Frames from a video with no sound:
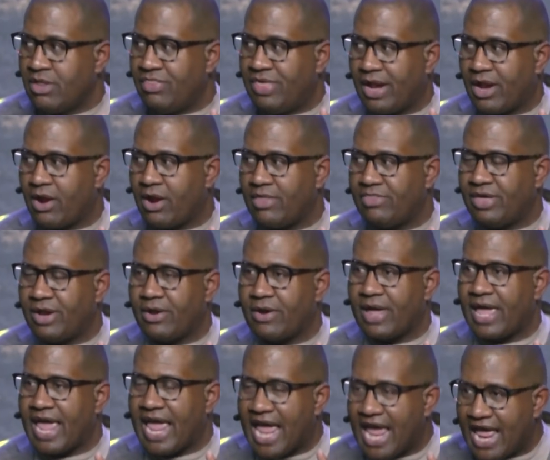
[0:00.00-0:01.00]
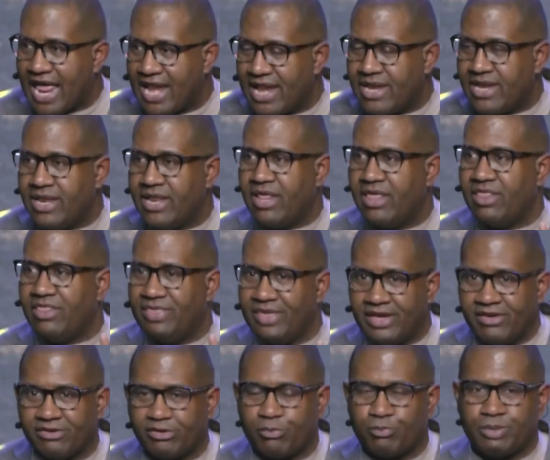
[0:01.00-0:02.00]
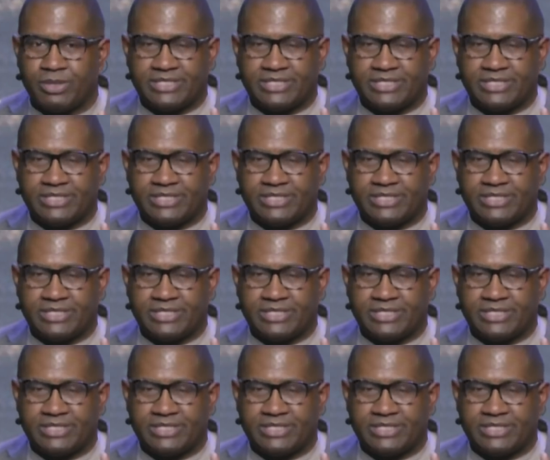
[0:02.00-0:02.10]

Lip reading: that are in this